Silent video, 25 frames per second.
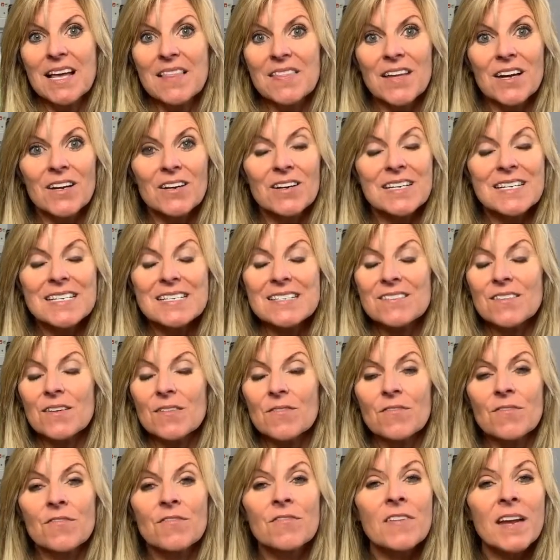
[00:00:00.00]
There is
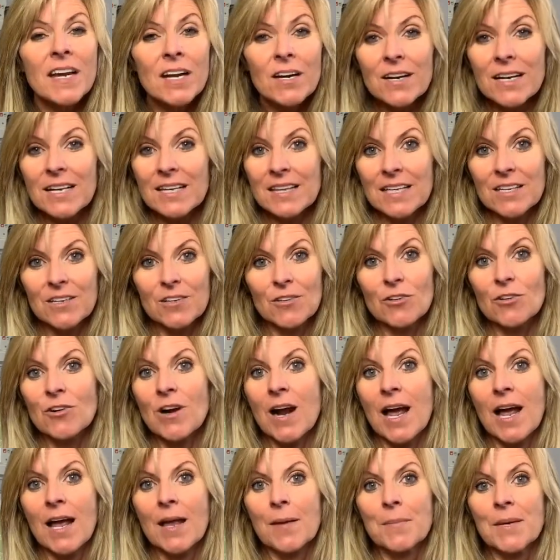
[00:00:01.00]
very little
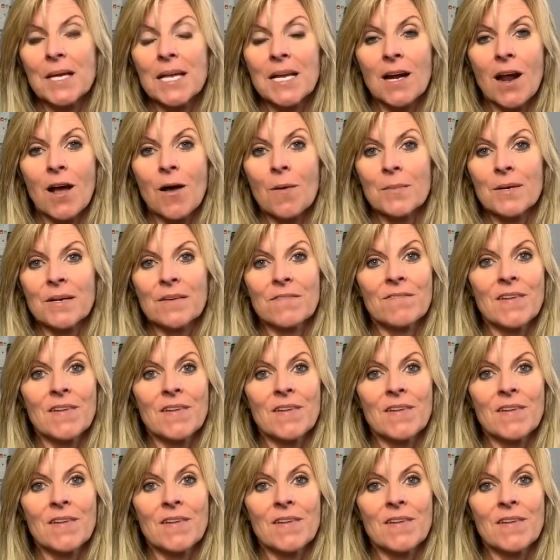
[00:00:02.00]
crime in Almaden